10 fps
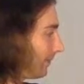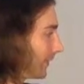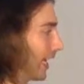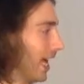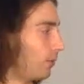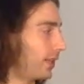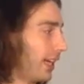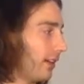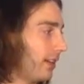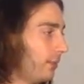yeah,
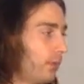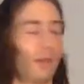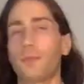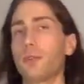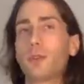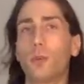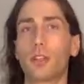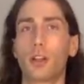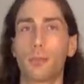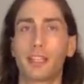I'm doing all the
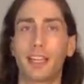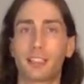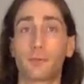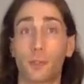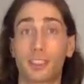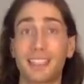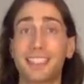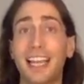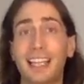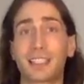copycats first.
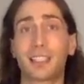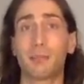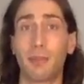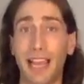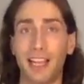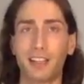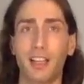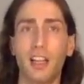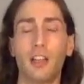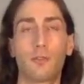That's the Ascot bag
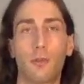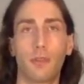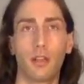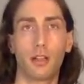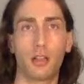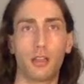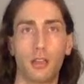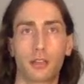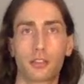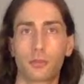from the
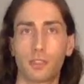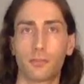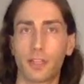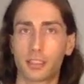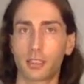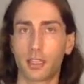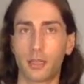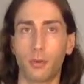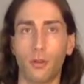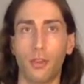luxury fashion
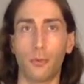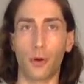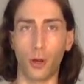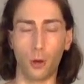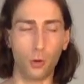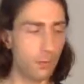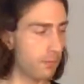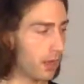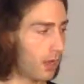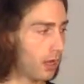label The Row.
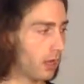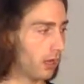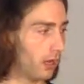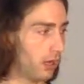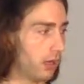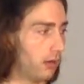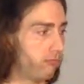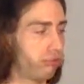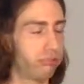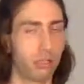
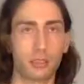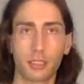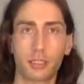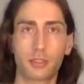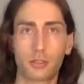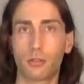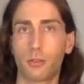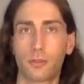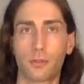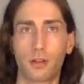I think it's
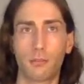sold for